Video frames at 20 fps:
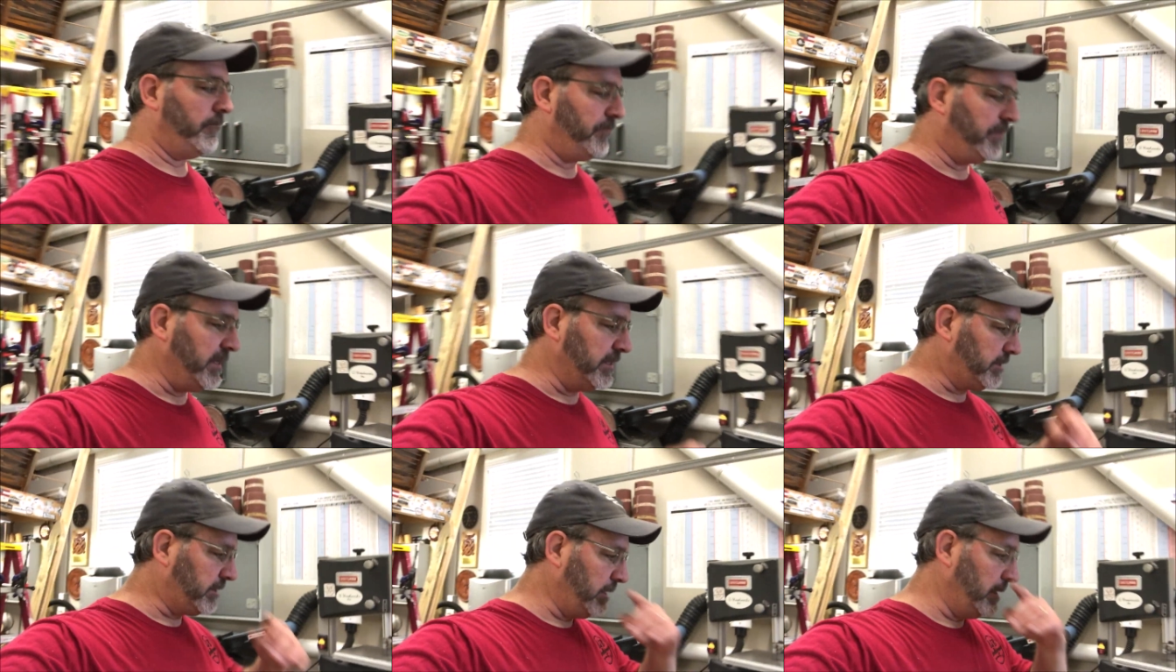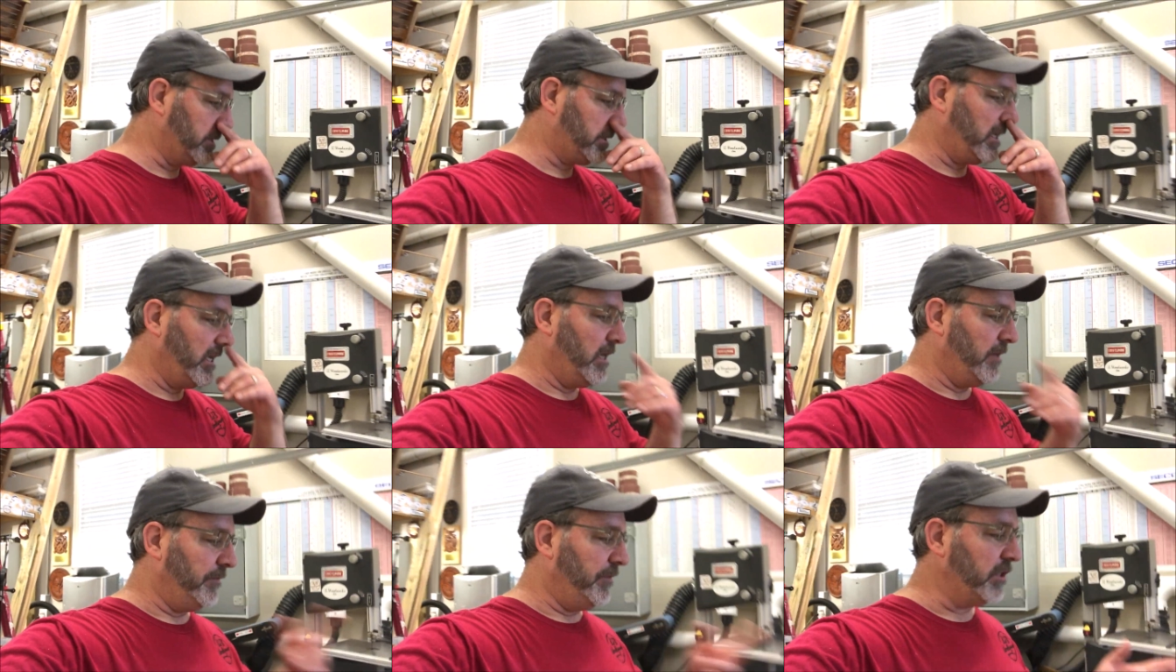
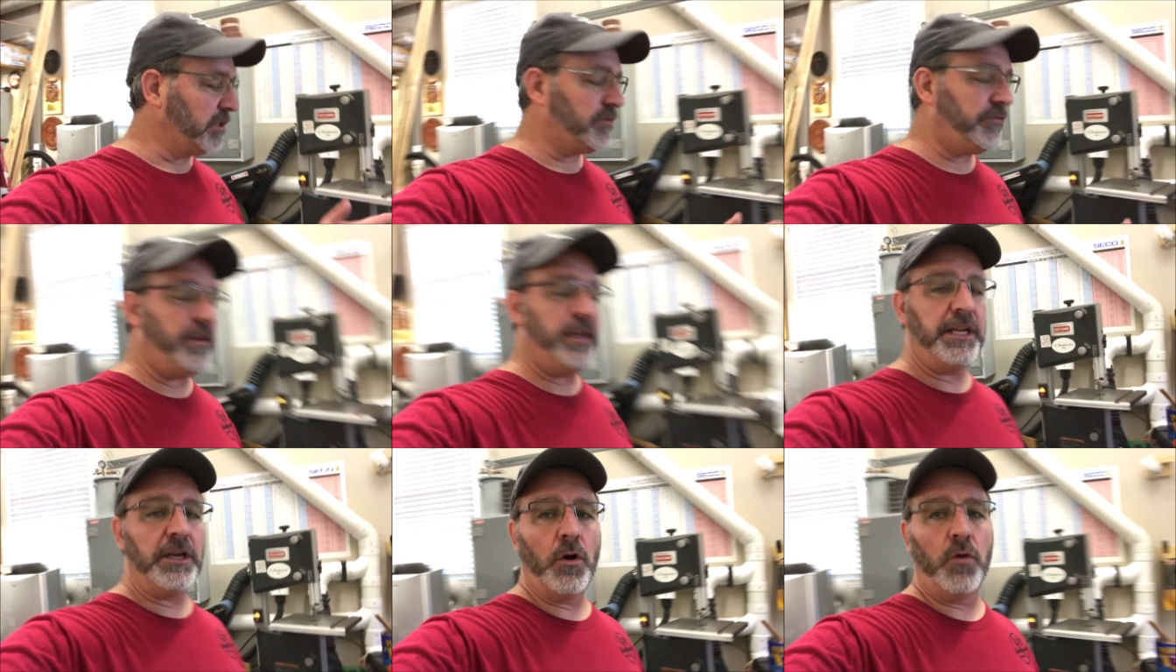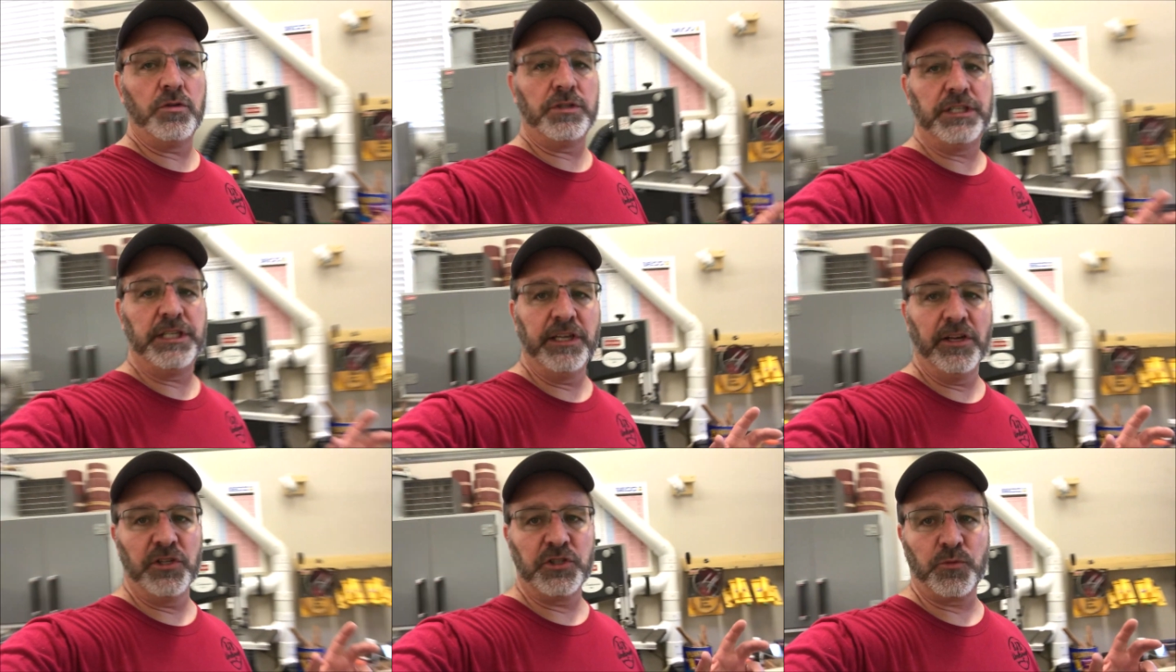This video
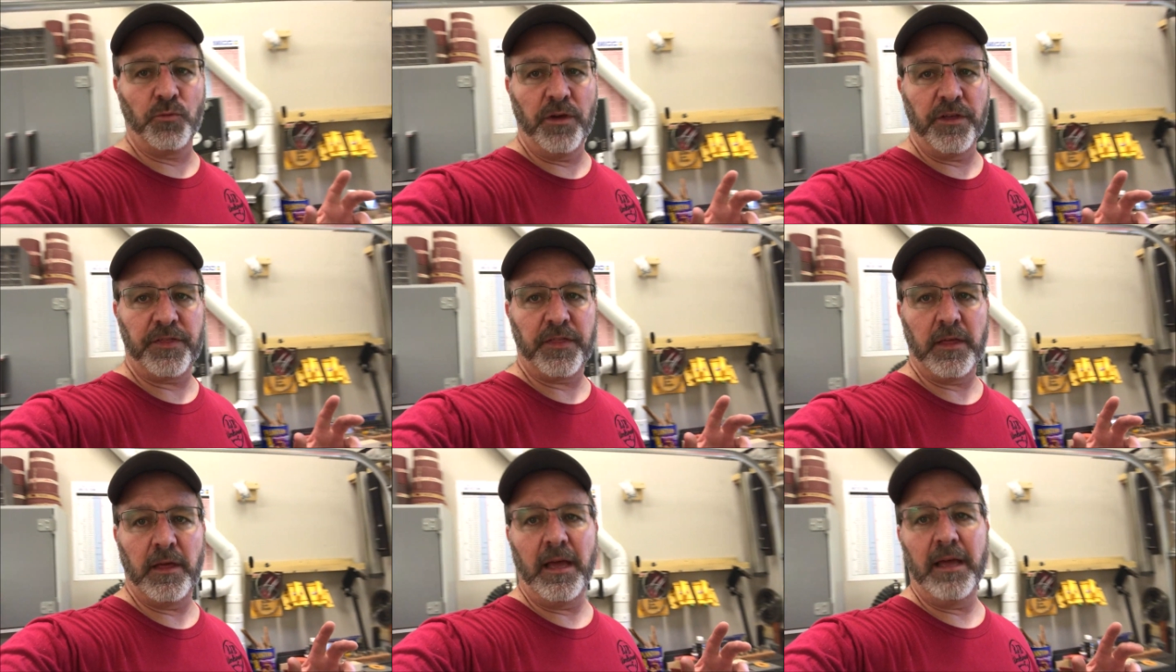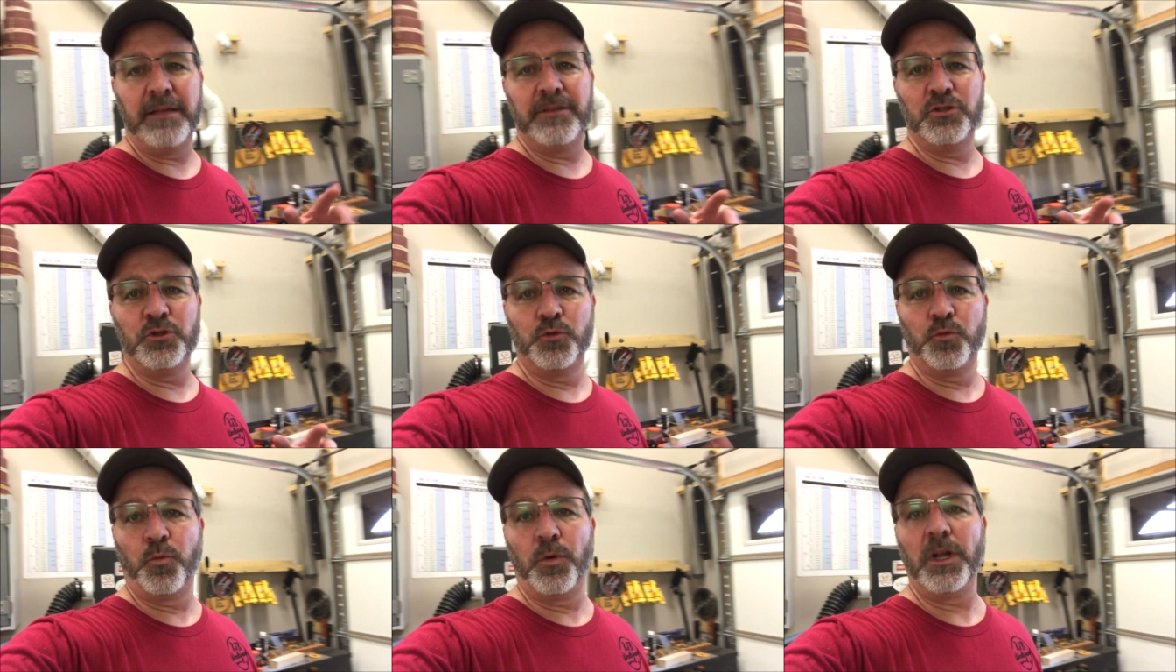deals with
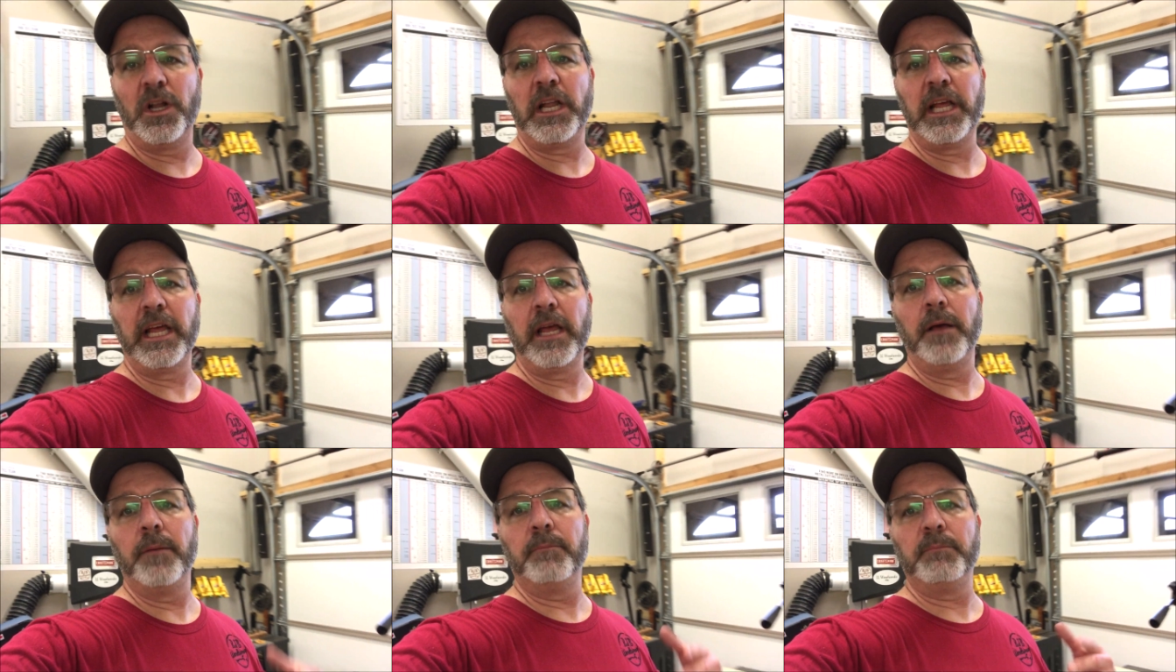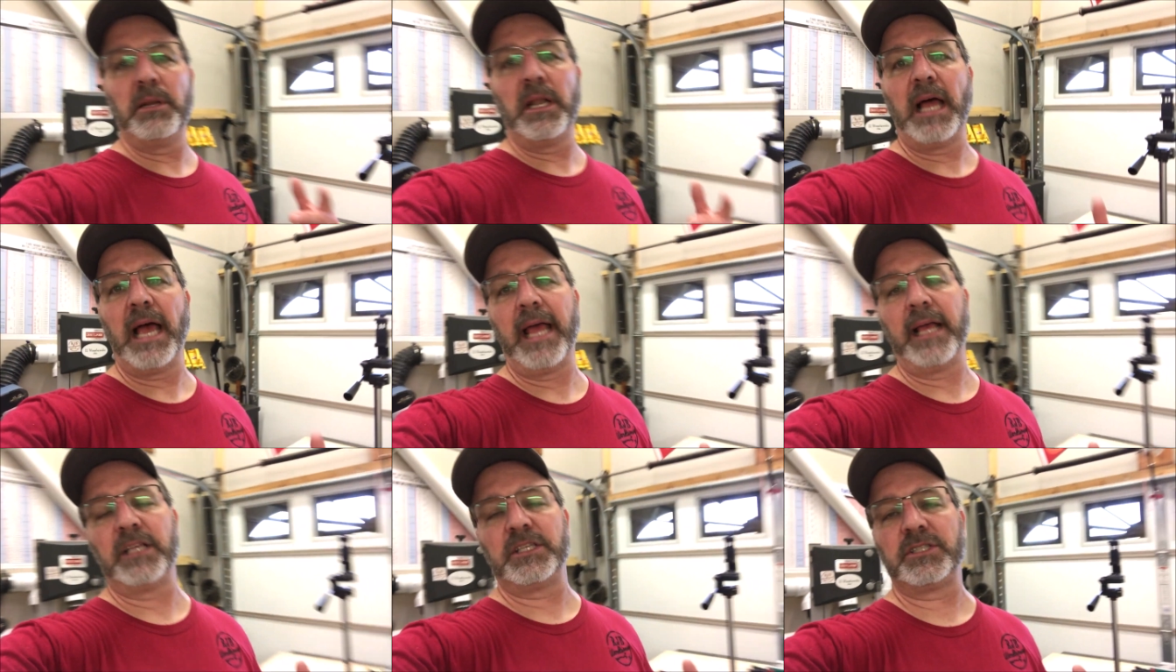drilling
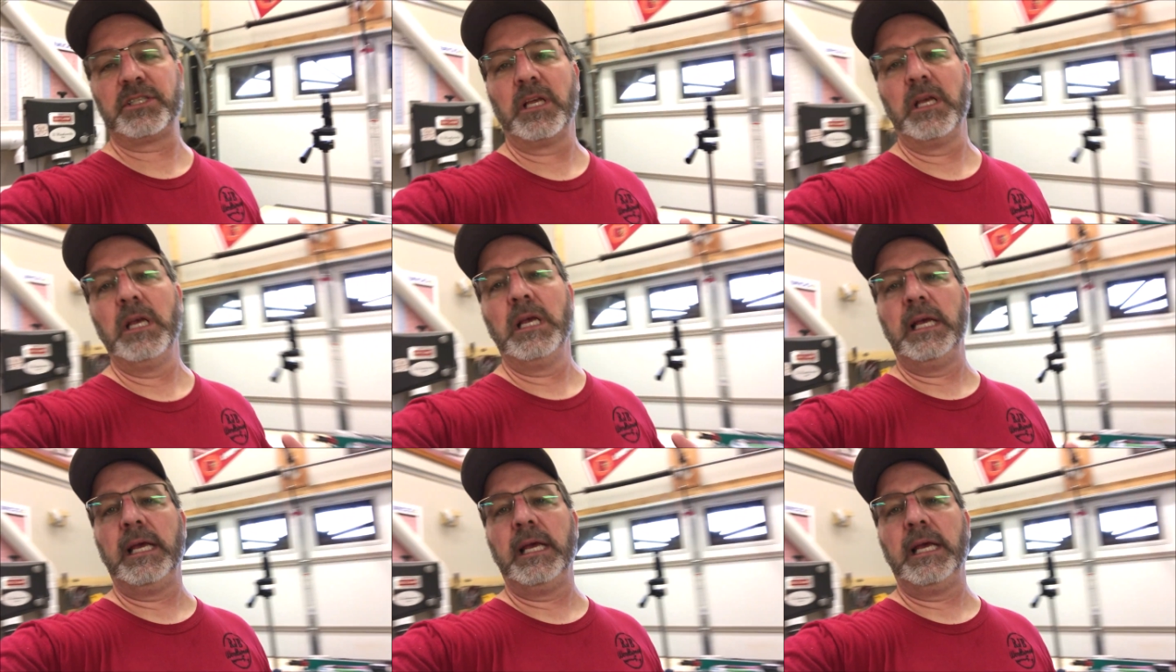blanks.